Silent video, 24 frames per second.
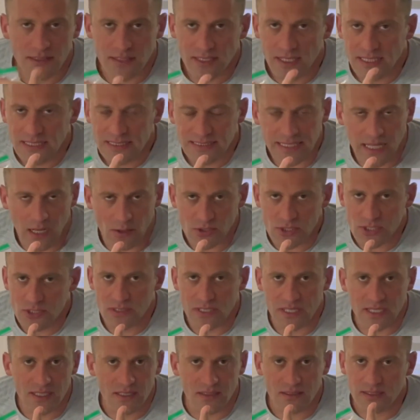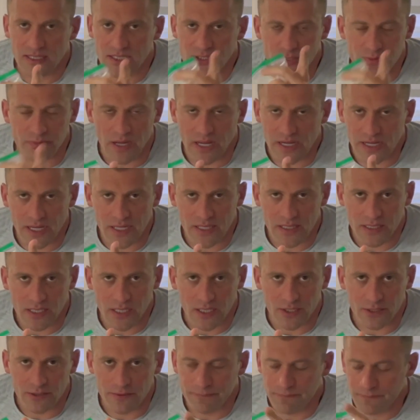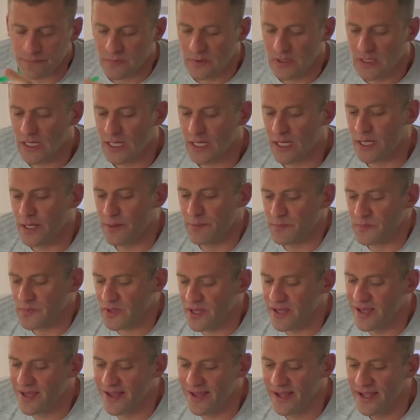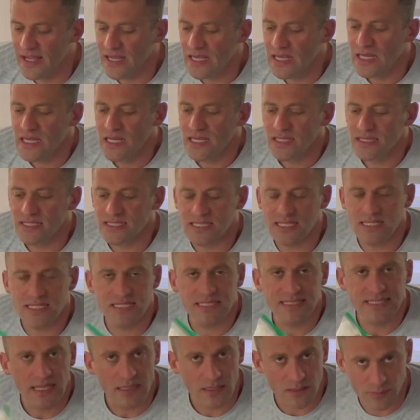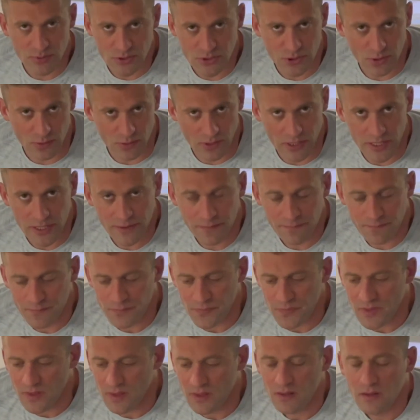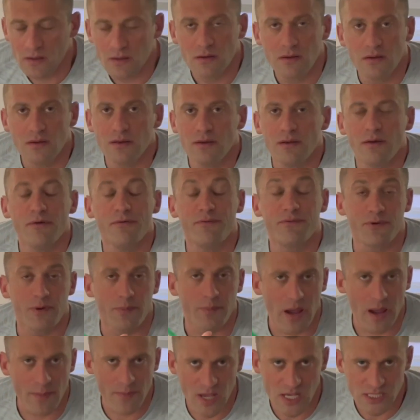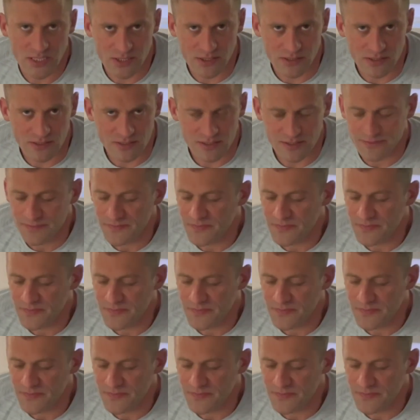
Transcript: It's not what you think. Get your mind out of the gutter. This is celebratory for my muscles.